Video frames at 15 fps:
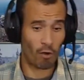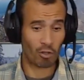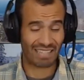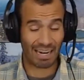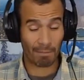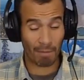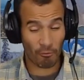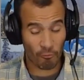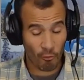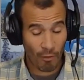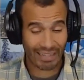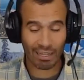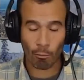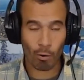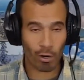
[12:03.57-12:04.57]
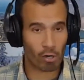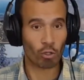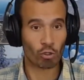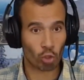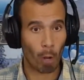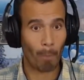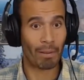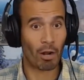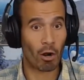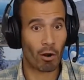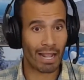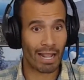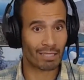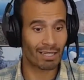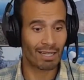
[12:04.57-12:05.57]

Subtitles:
and I'm afraid that we're not jumping on it,